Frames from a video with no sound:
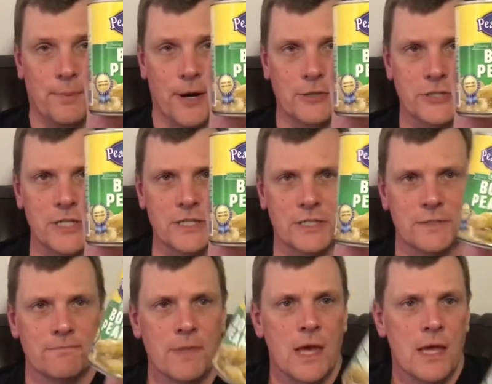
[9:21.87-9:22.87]

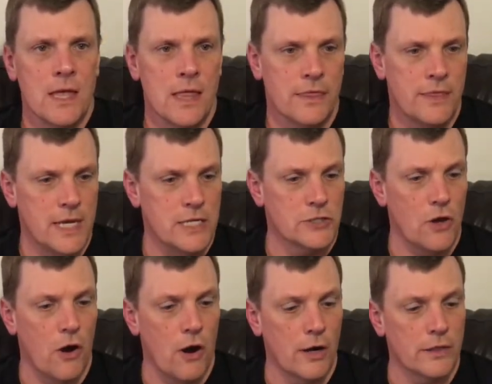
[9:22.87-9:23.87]
purchase. These
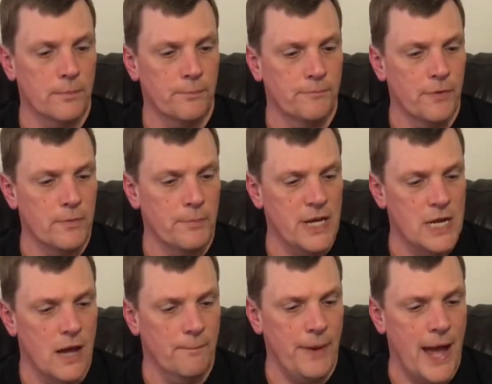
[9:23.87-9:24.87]
are from the
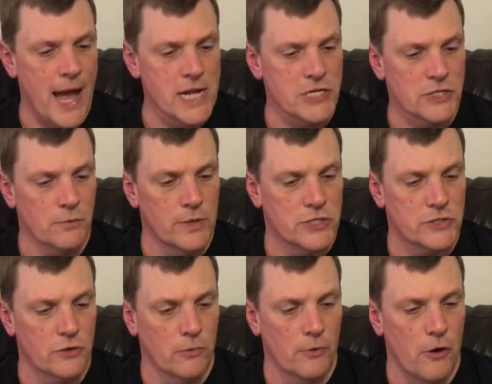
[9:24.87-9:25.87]
Peanut Patch
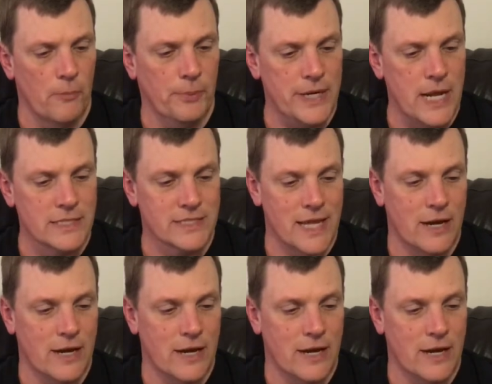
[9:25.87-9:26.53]
Original Boiled Peanuts.